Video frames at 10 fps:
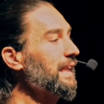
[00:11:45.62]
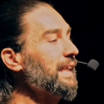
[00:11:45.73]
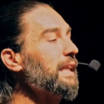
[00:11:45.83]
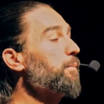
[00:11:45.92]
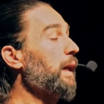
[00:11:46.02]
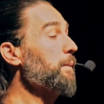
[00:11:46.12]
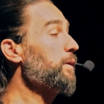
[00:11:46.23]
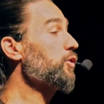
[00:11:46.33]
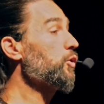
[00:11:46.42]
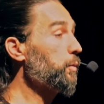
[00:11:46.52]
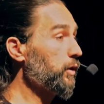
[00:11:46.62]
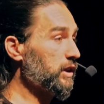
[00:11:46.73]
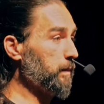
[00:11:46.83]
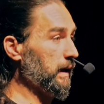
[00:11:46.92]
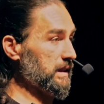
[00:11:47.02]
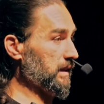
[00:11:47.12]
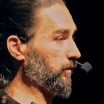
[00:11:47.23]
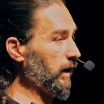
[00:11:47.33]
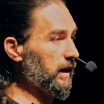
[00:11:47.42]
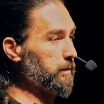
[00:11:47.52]
it might be super expensive,
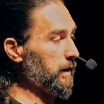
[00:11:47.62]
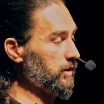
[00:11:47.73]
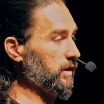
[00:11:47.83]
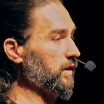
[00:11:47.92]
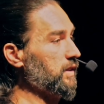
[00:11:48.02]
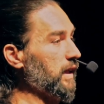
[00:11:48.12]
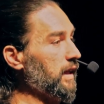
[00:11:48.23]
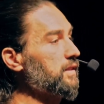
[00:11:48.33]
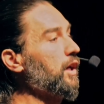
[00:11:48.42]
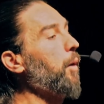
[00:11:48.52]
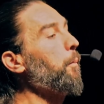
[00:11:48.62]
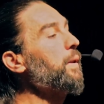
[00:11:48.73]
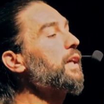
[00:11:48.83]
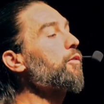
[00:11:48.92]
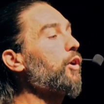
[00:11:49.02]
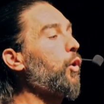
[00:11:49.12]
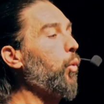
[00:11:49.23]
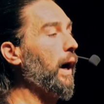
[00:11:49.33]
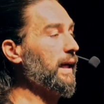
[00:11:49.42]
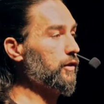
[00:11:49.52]
right? Especially in the States, but they're
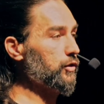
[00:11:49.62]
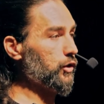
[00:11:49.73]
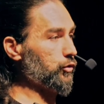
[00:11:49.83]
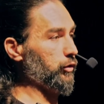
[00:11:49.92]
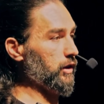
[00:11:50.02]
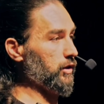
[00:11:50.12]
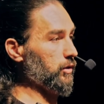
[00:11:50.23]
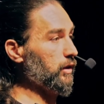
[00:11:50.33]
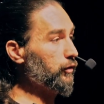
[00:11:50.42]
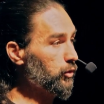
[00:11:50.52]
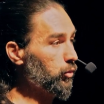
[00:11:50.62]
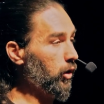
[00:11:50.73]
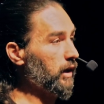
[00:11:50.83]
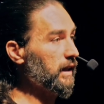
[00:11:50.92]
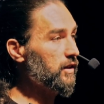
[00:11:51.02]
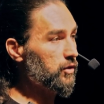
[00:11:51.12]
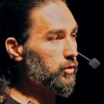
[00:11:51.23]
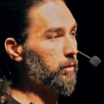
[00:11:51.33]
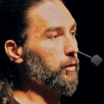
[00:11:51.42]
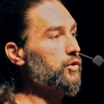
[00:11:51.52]
required to treat you. If you walk into an
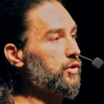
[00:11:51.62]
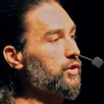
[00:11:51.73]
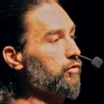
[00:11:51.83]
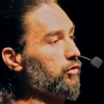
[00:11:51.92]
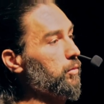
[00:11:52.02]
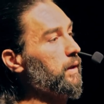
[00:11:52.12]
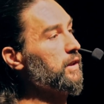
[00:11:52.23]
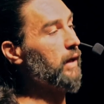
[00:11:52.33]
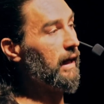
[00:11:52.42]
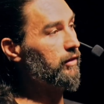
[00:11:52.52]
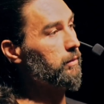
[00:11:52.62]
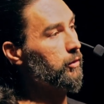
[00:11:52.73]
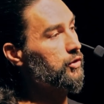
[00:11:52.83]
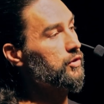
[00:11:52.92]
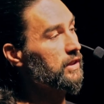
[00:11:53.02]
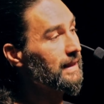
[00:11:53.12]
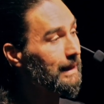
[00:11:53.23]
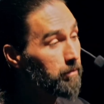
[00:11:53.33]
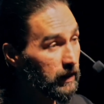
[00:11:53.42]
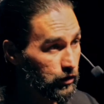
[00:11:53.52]
emergency room and you have an emergency, they
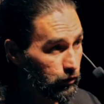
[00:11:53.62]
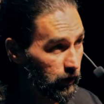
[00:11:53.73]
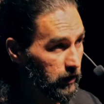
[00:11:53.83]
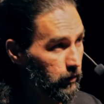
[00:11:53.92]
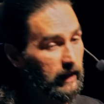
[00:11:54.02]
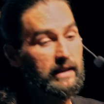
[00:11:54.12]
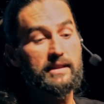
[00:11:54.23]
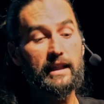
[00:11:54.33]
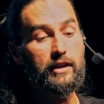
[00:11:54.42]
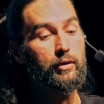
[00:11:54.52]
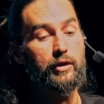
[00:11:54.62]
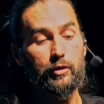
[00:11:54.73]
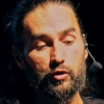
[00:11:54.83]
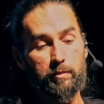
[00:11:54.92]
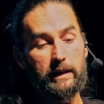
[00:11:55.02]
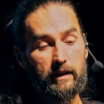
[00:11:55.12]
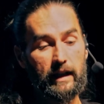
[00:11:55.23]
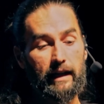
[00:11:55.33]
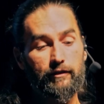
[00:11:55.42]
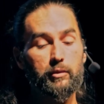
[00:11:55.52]
must treat you. They can send you a huge bill
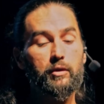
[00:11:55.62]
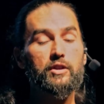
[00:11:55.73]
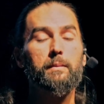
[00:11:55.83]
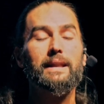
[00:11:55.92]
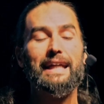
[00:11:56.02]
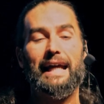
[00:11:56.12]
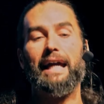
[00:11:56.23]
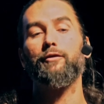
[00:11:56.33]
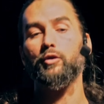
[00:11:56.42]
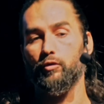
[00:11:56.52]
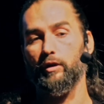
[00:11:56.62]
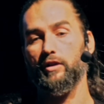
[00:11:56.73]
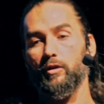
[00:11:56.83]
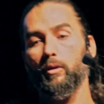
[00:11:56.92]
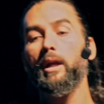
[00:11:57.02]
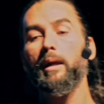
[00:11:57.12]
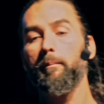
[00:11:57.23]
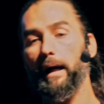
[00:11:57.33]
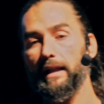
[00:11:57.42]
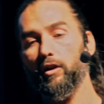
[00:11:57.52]
afterwards, but they have to treat you
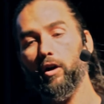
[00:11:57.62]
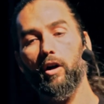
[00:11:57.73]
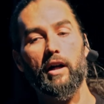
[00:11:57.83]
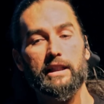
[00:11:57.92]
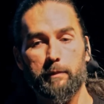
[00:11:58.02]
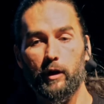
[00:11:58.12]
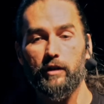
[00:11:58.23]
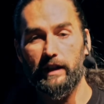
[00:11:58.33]
by law as part of